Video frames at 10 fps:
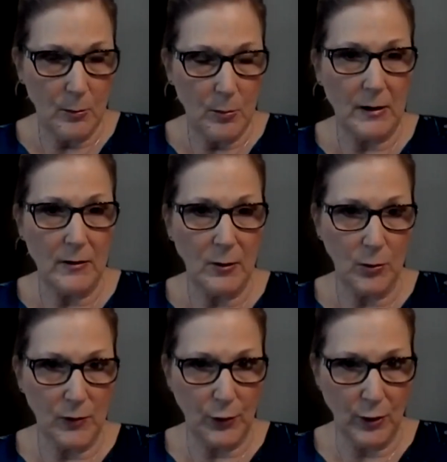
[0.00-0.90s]
because there
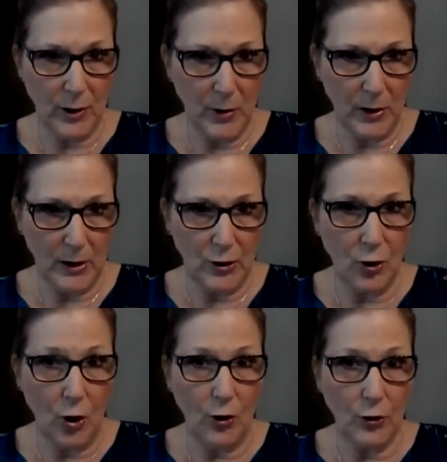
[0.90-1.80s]
was 30 million
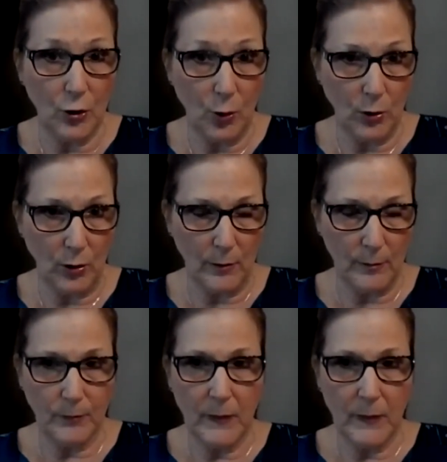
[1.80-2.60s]
total.